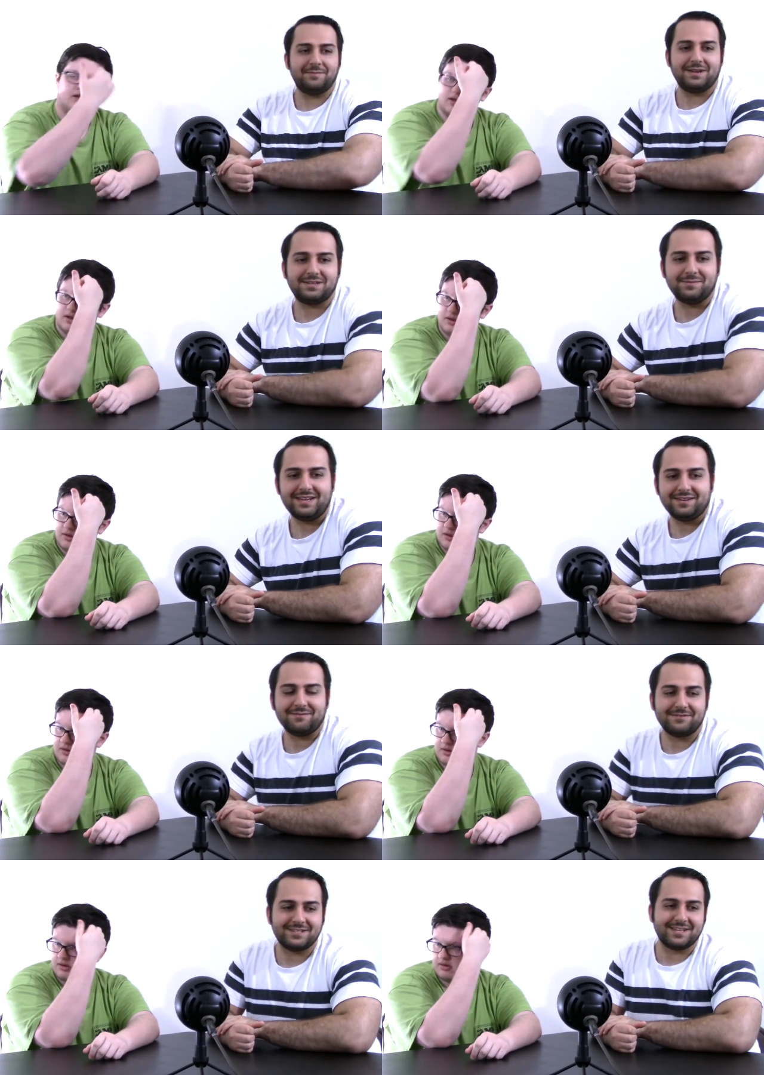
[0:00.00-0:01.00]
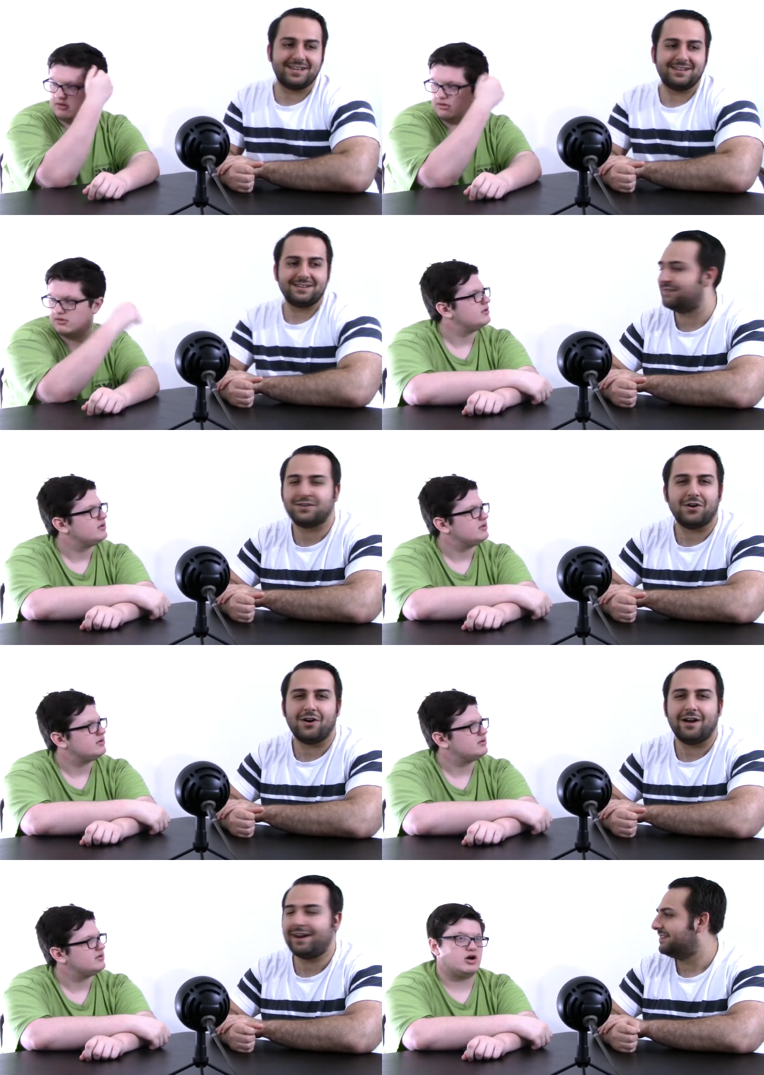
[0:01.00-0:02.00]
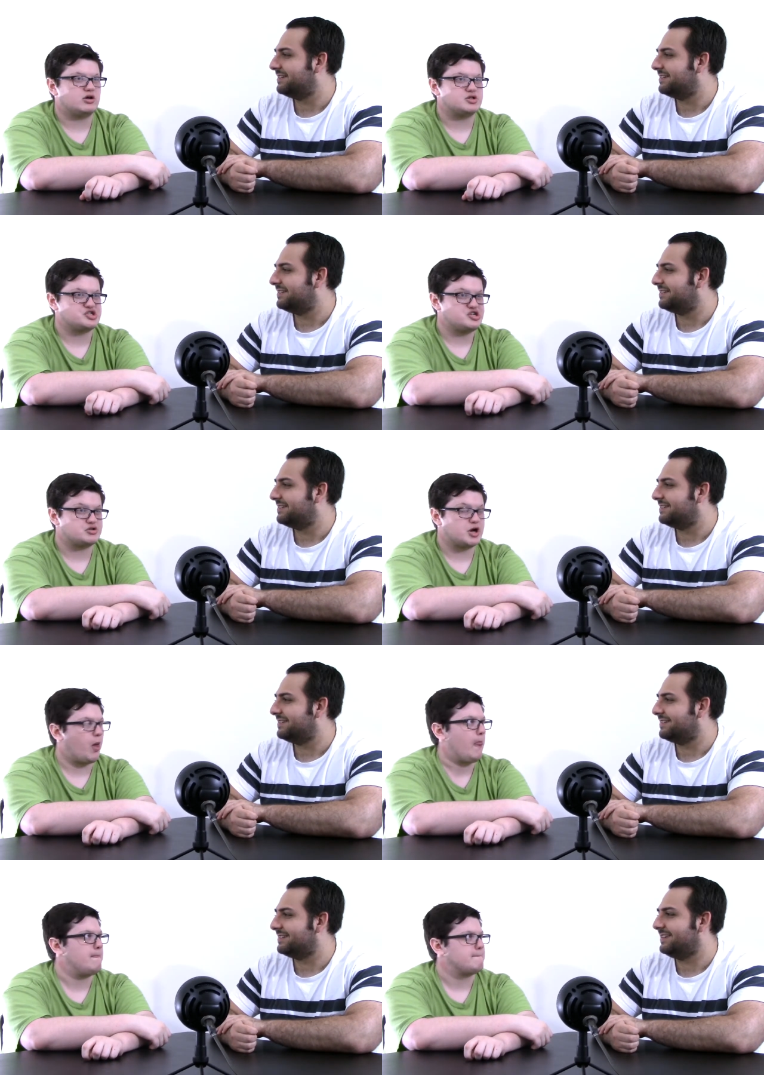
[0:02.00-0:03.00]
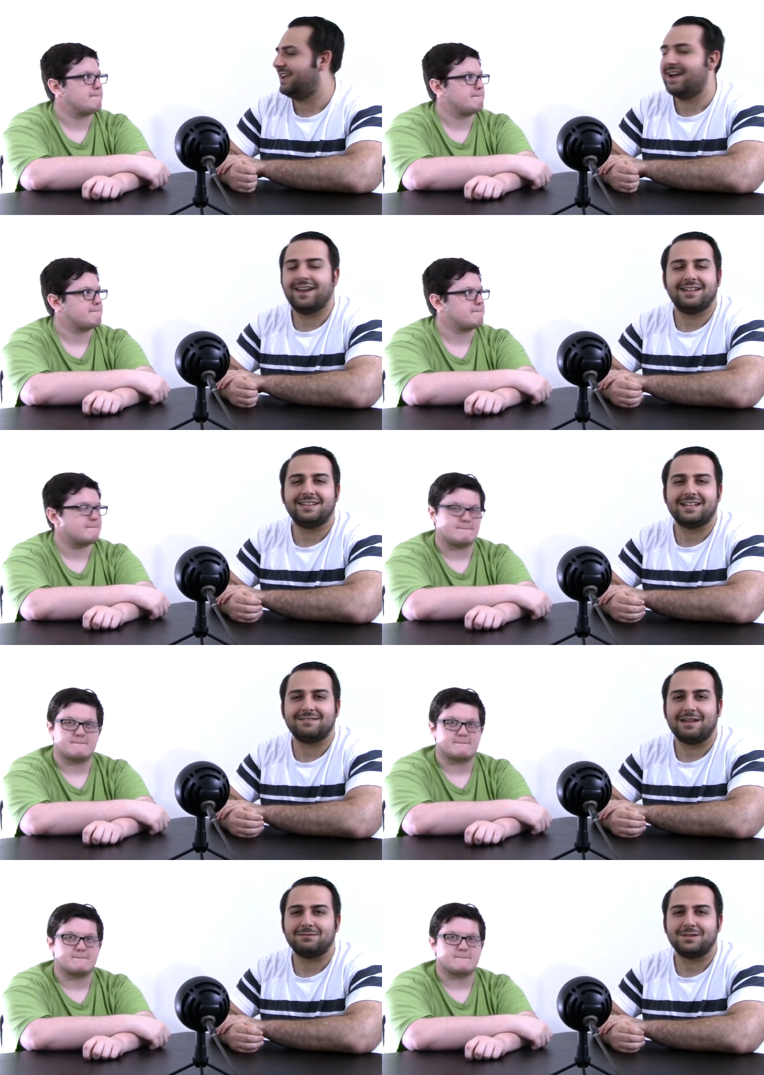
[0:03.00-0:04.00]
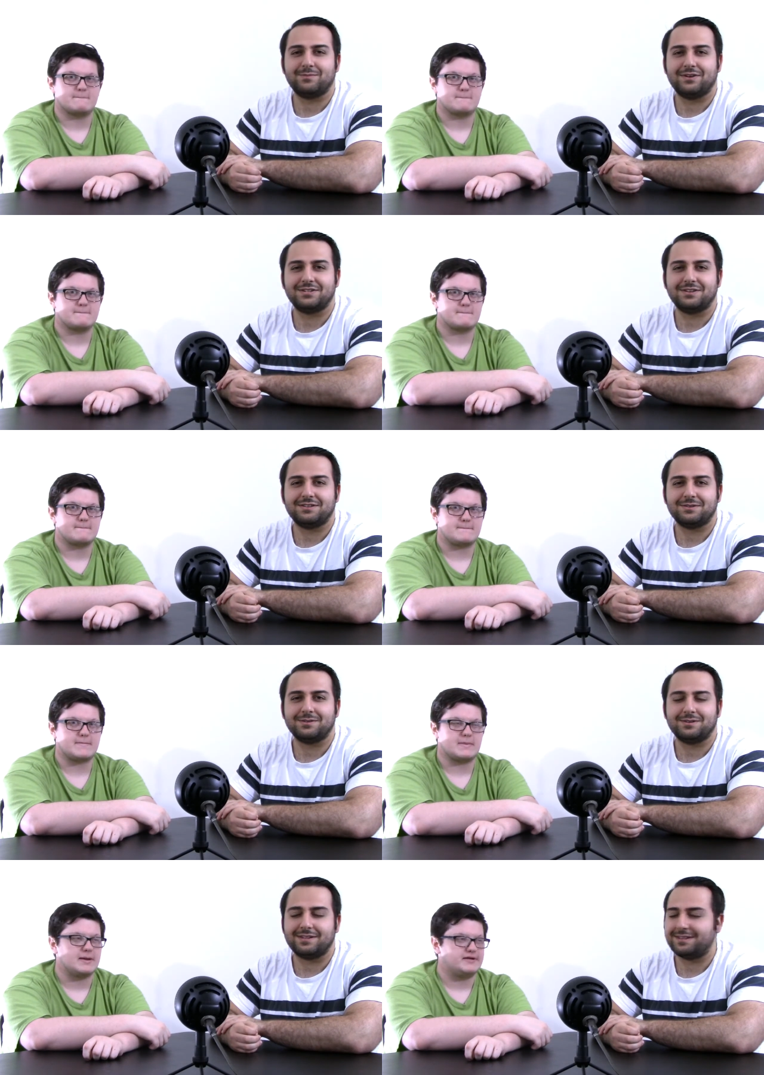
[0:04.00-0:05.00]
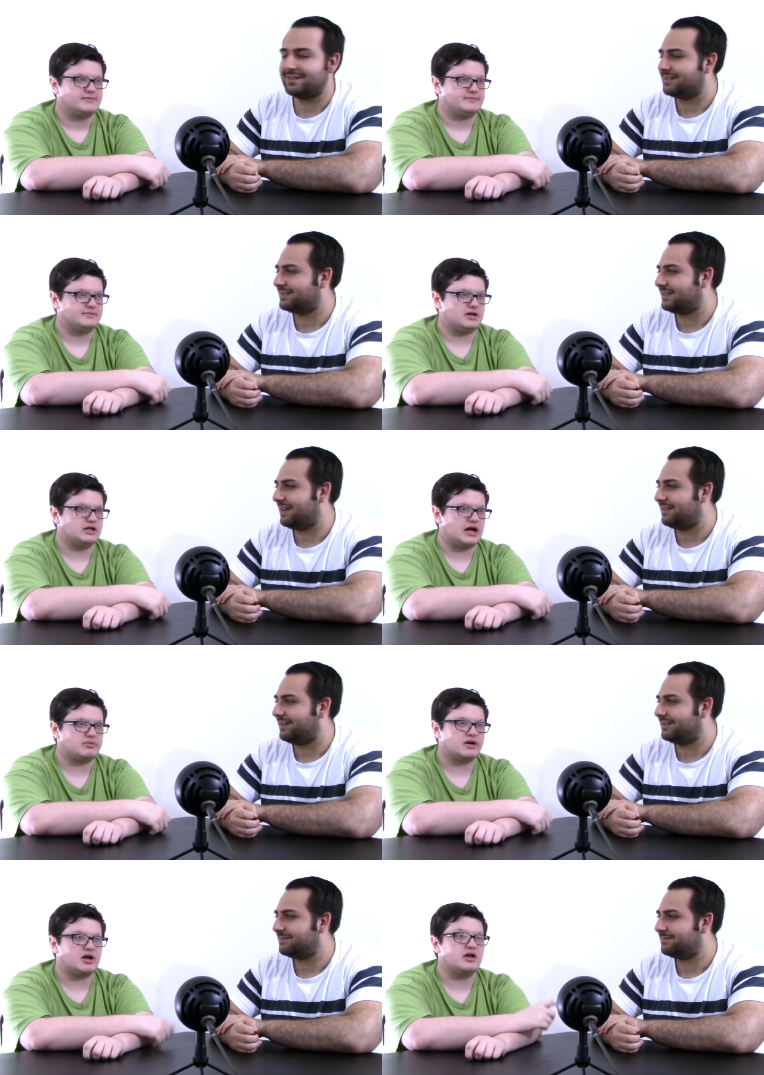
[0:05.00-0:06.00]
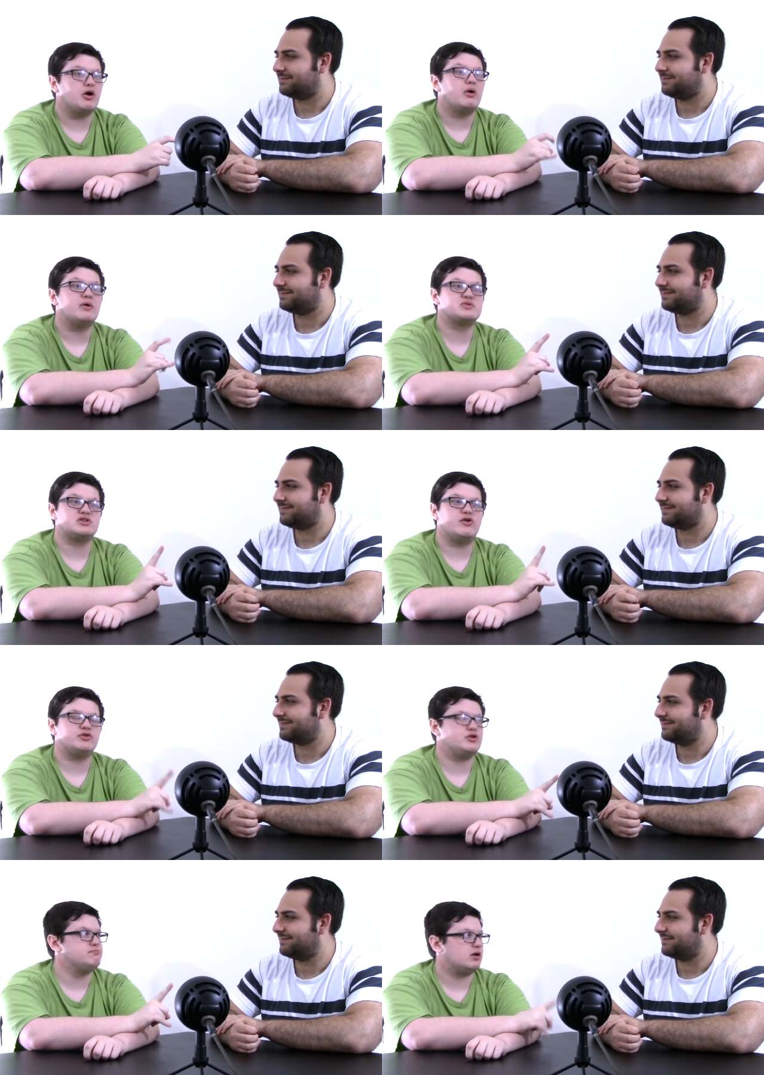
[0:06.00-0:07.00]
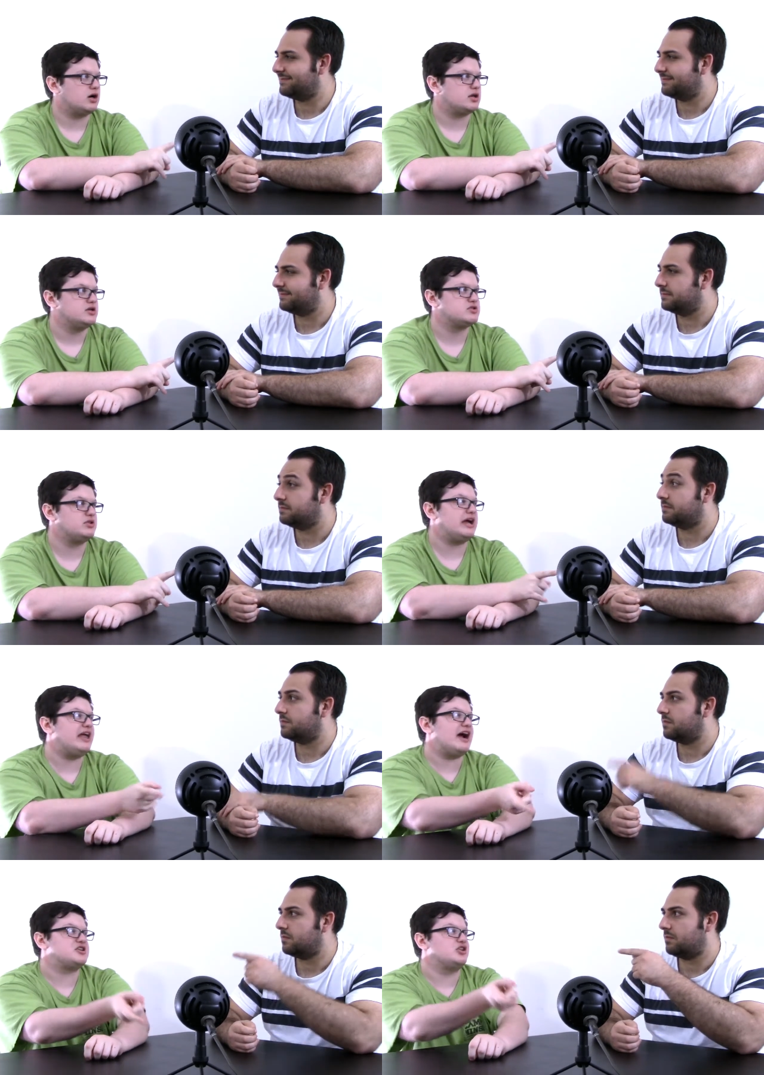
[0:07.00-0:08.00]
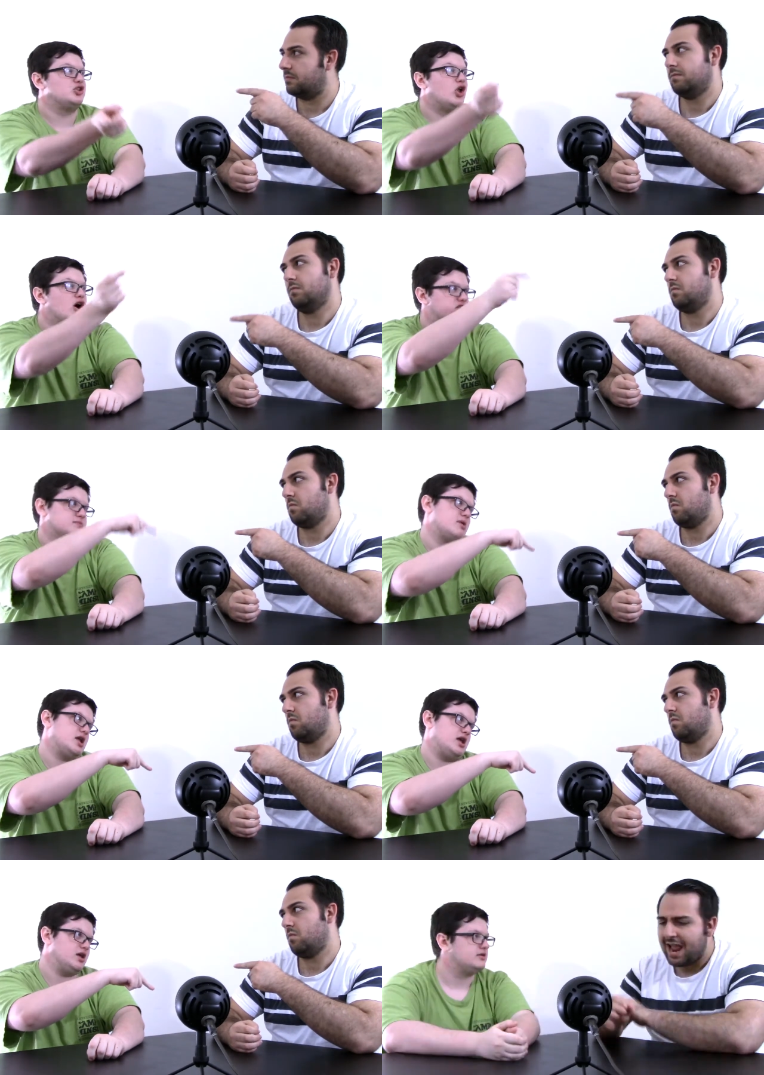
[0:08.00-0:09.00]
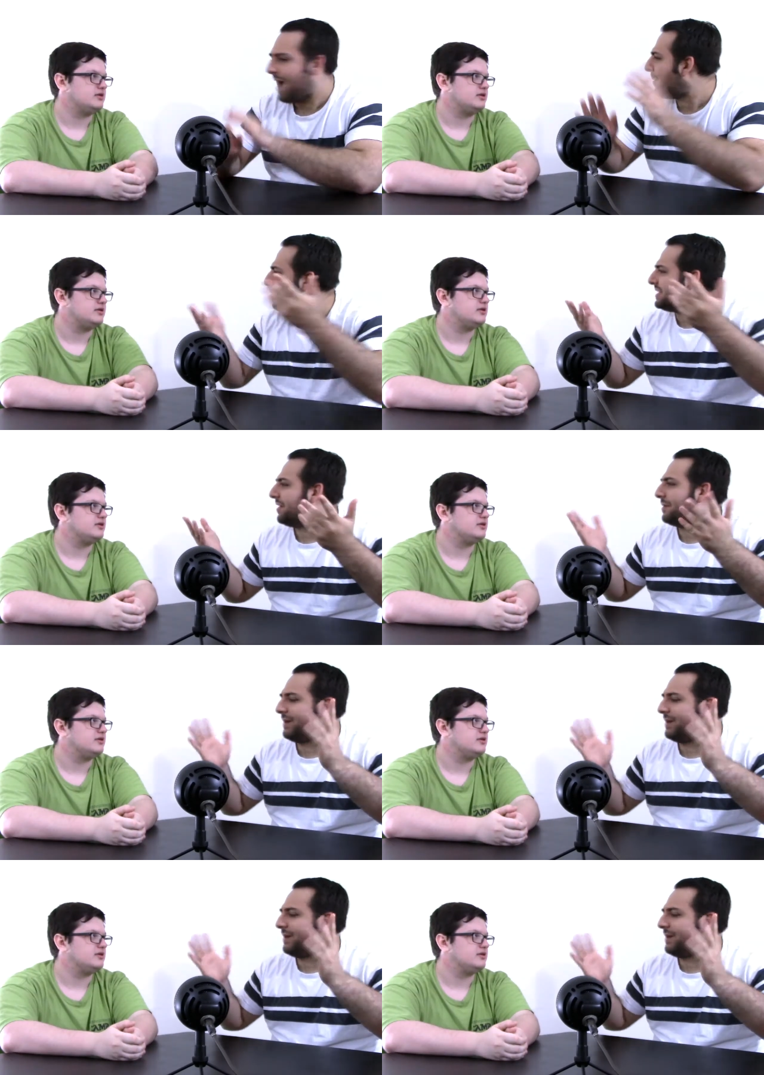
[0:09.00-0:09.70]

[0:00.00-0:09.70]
Speaker 1: mean, to me, it was like gift card, a hooker's g-string. Yeah, I think that that was the budget in total. I think that's a library.
Speaker 2: No, it was an overdue book, so they actually lost money.
Speaker 1: Hey, how about we talk